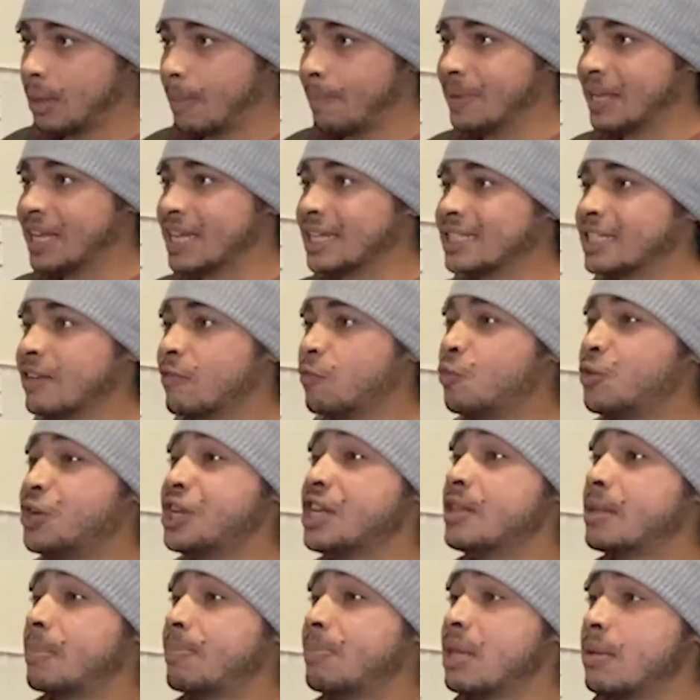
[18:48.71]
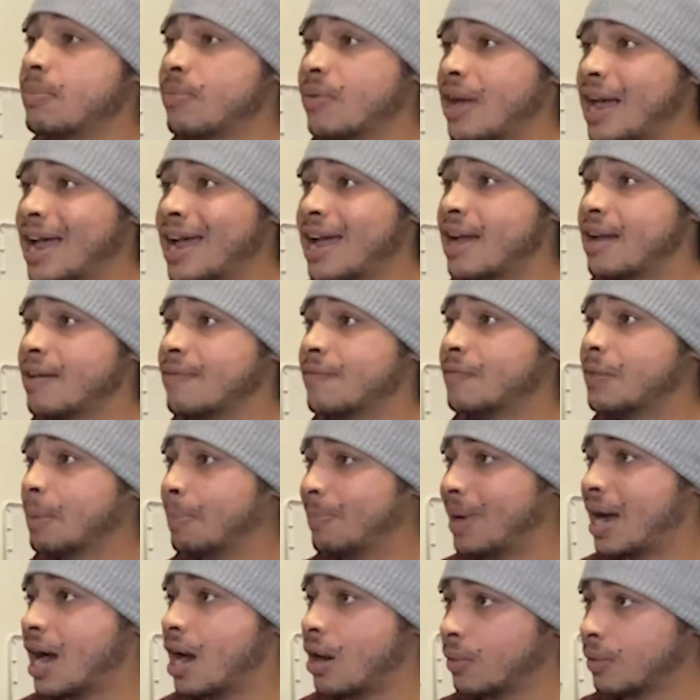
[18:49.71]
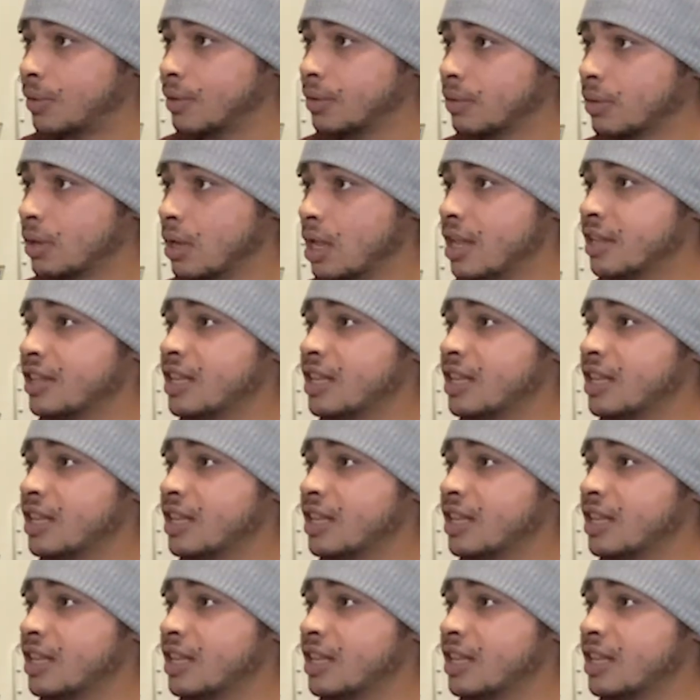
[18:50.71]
Because if we, the people, have the power,